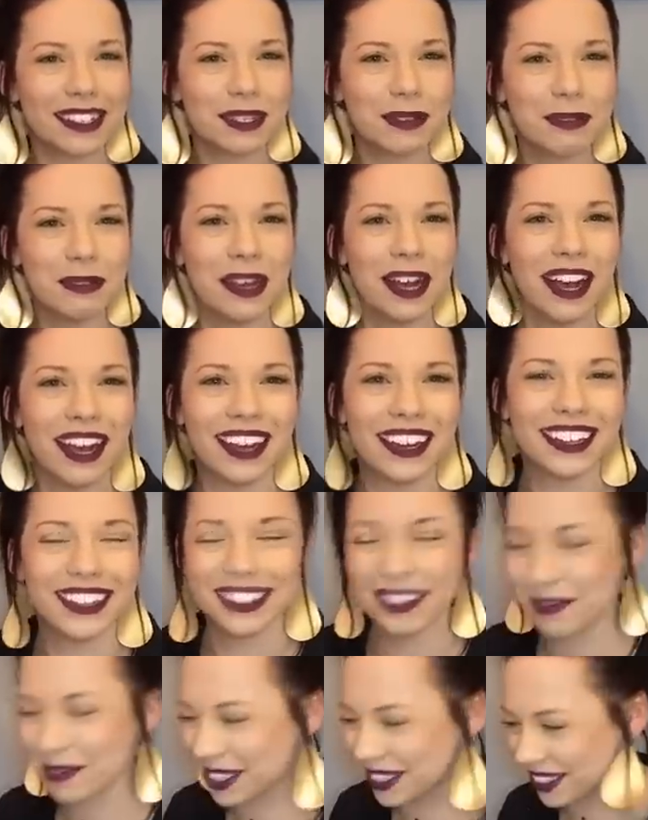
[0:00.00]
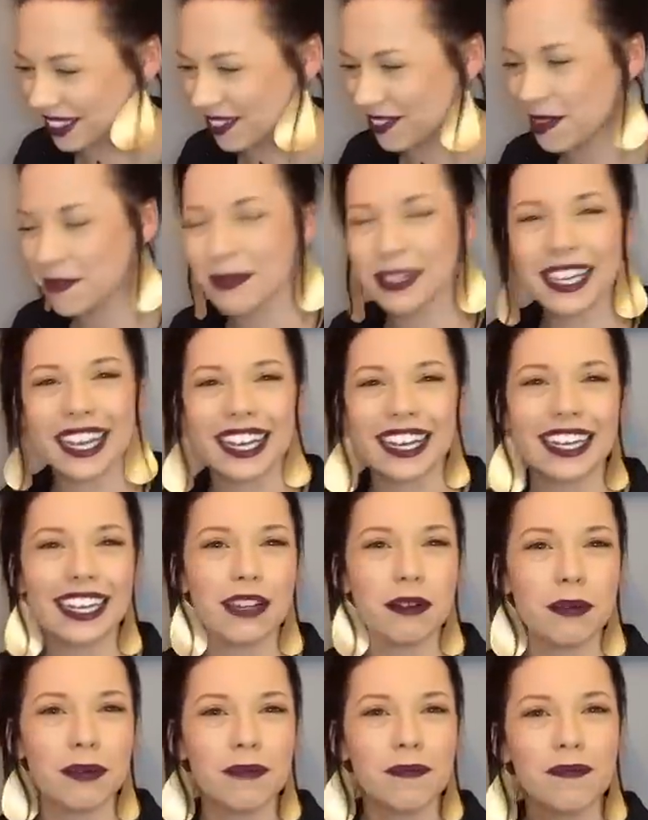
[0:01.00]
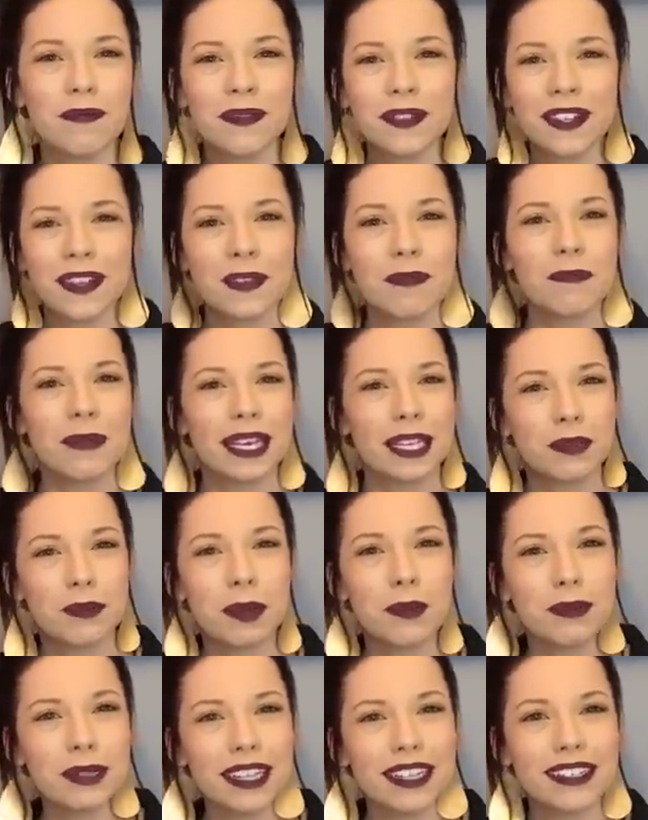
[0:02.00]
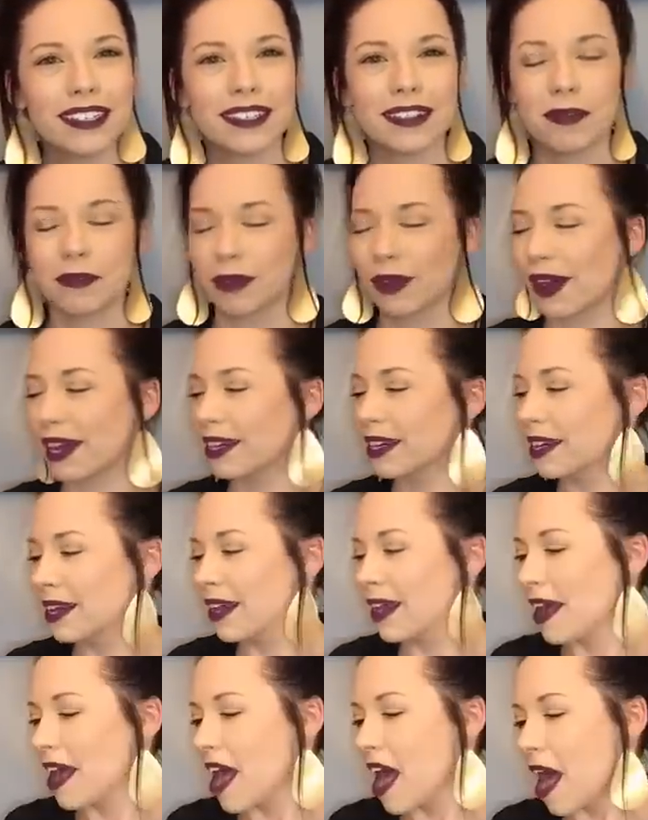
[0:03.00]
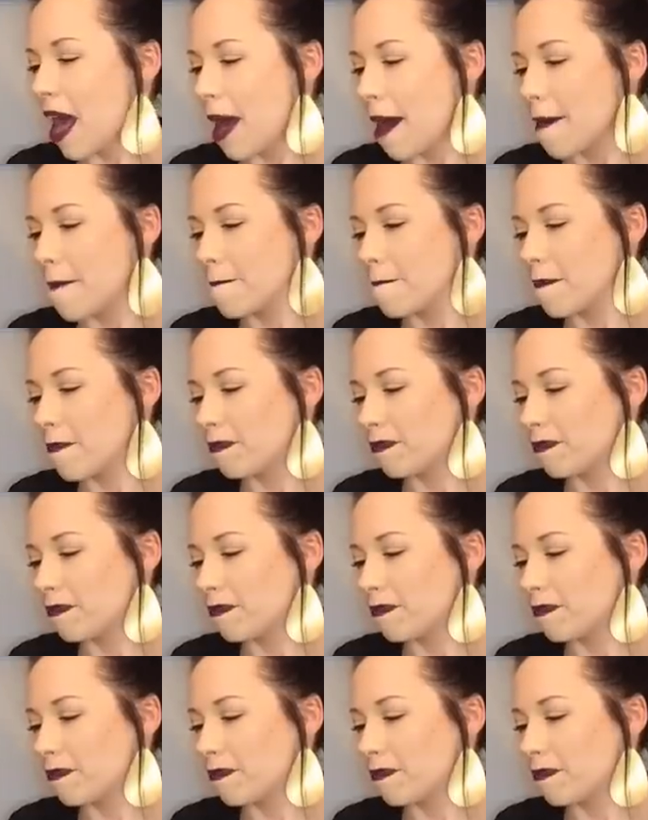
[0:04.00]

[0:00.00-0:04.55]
spot in the middle of a plane and makes me blitz someone. Um,